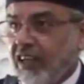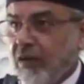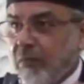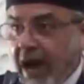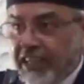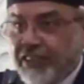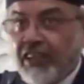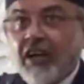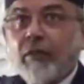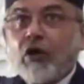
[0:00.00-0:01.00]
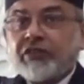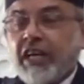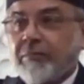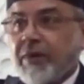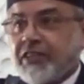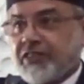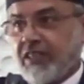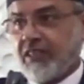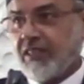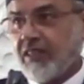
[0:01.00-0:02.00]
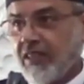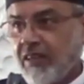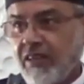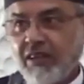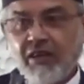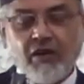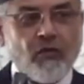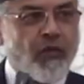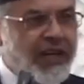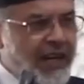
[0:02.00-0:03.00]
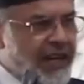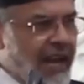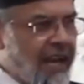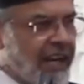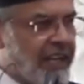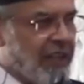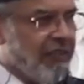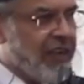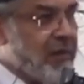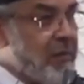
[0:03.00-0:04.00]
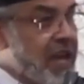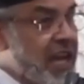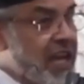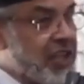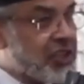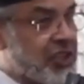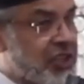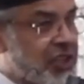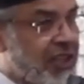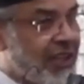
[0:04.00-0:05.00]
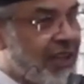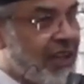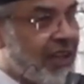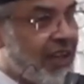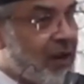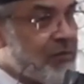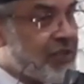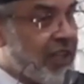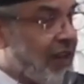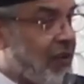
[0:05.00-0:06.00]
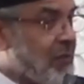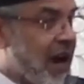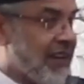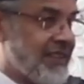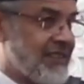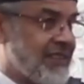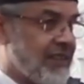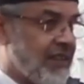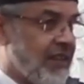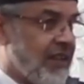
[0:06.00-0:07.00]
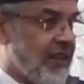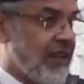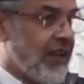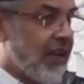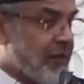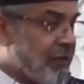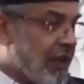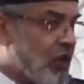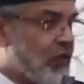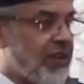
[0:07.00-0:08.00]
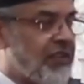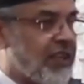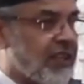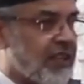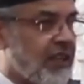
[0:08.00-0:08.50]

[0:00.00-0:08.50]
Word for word: Imagine about that person. What a negative image comes in our mind. And let me tell you one thing.